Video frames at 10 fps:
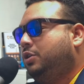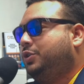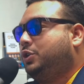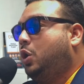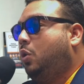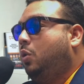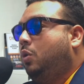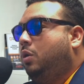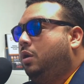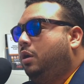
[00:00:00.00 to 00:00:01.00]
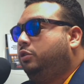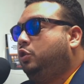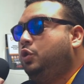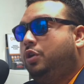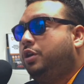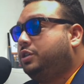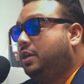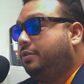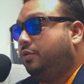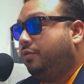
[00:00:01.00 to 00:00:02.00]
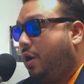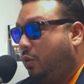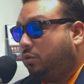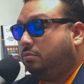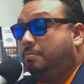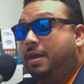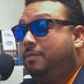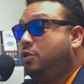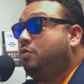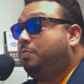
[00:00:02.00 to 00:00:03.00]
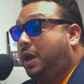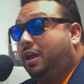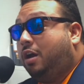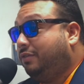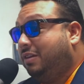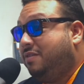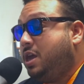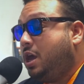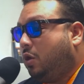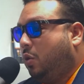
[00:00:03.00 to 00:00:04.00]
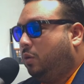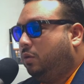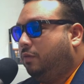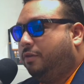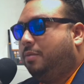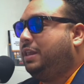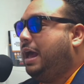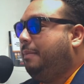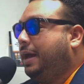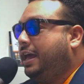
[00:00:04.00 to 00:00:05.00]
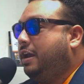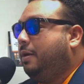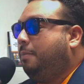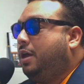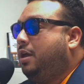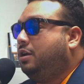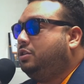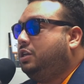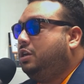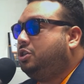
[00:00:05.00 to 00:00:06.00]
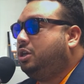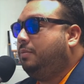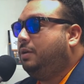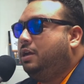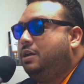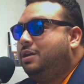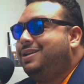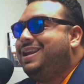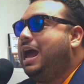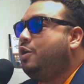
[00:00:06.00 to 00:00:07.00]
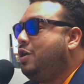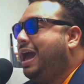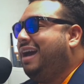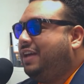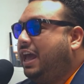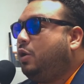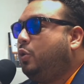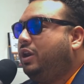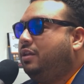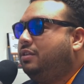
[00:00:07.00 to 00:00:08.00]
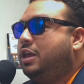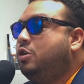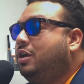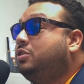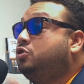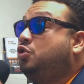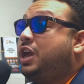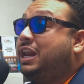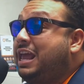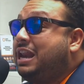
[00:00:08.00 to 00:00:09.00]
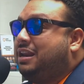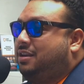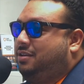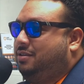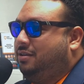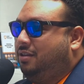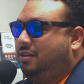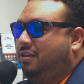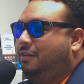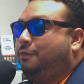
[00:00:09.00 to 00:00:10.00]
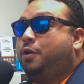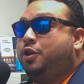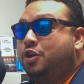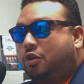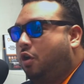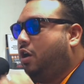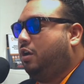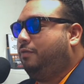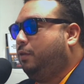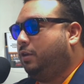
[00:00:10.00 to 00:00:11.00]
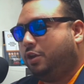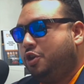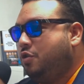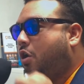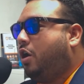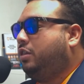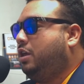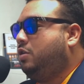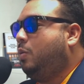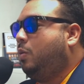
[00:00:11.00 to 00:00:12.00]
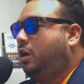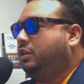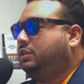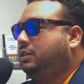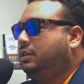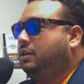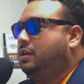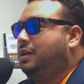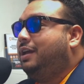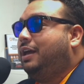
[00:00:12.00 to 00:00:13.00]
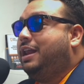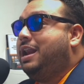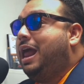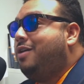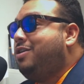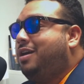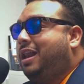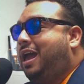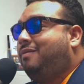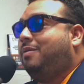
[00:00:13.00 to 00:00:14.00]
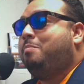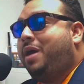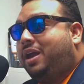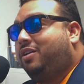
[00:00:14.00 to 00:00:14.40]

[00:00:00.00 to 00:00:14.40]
So 2 years down the road, maybe you paid off the vehicle from that buy here, pay here dealership. Now you have equity that you can trade in for a new car, for the new car that you want. And now you're going to have a better